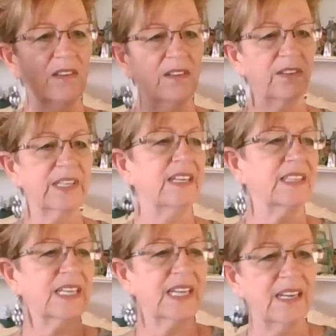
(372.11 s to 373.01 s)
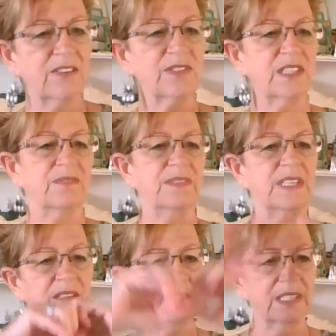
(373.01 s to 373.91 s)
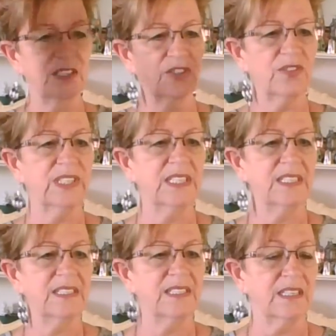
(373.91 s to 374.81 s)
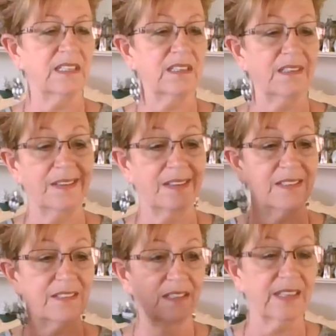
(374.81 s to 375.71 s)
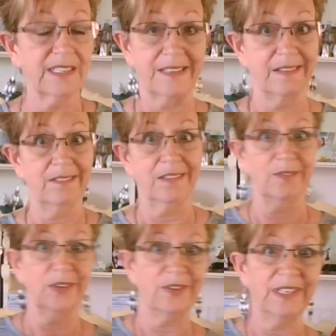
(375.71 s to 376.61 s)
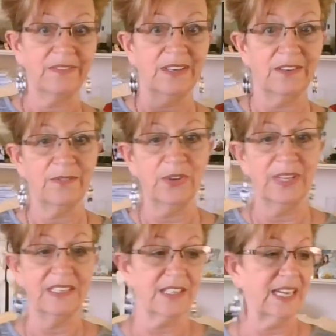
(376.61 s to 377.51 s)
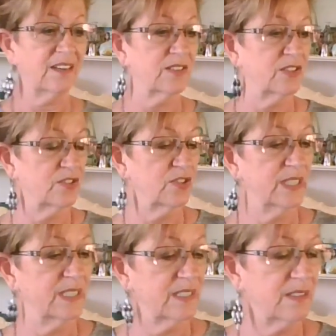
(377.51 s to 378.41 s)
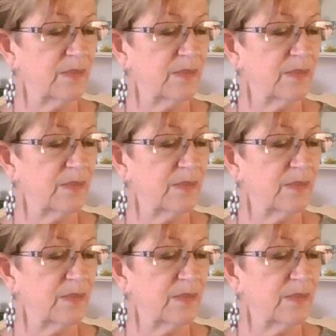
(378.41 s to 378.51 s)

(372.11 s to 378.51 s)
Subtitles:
looking at the cows in the field and the trees, and I don't know where you live. I don't know if you can get to cows and trees,